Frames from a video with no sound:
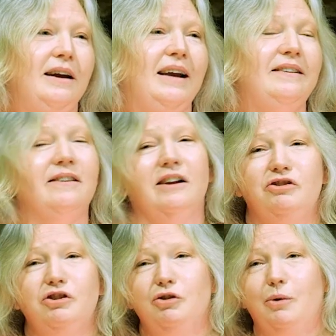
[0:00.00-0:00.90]
It's
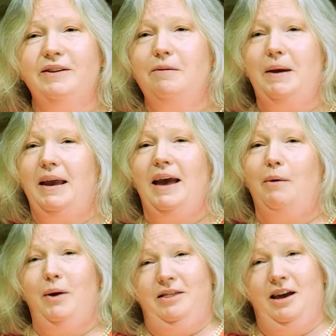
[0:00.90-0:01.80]
such a joy to be
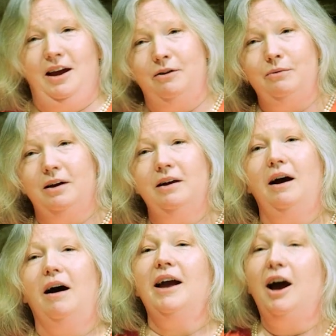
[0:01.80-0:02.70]
here with you.
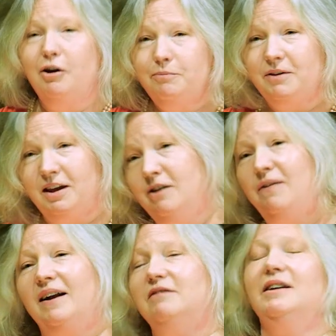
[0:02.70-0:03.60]
I hope that
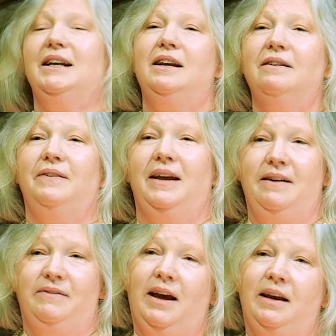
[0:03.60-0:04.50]
you've had a really lovely
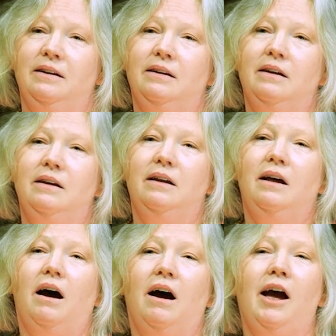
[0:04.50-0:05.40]
evening.
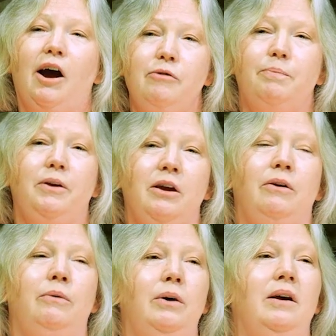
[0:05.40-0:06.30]
I hope
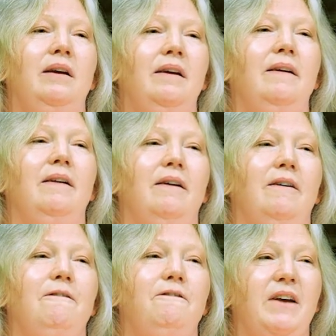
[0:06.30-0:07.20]
you
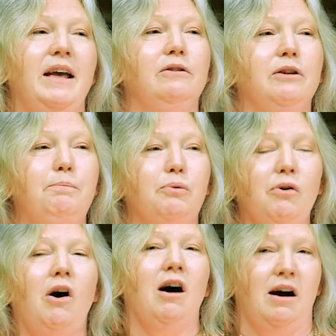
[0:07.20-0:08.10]
feel the
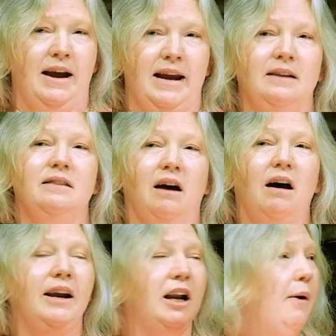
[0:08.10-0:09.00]
pride that
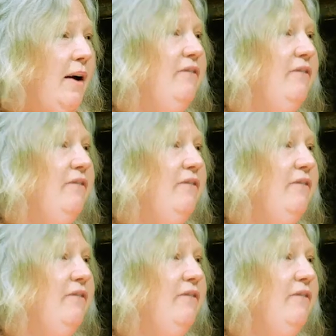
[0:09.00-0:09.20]
I know